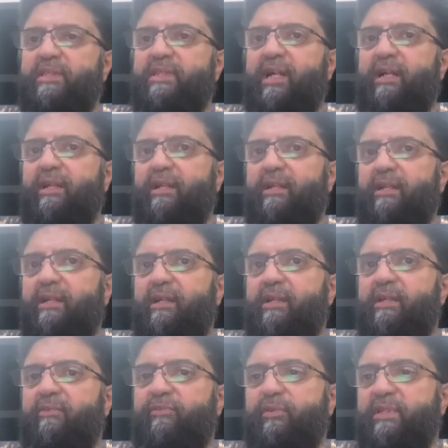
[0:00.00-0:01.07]
ta'ala
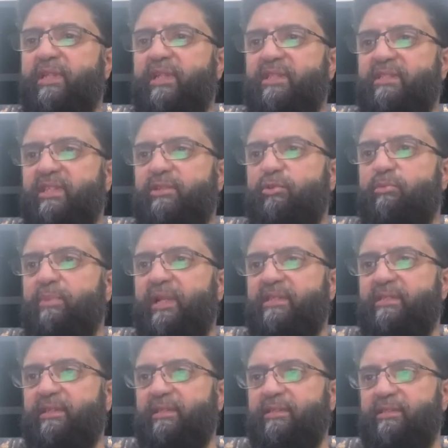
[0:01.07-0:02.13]
for the continual
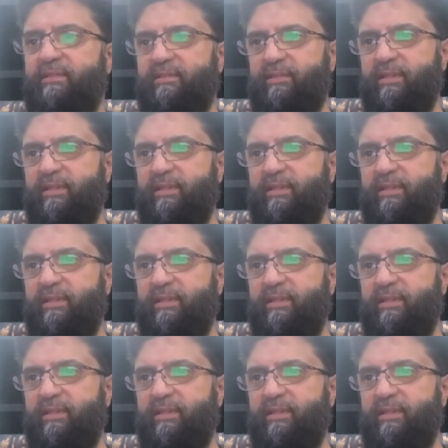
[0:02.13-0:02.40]
blessings.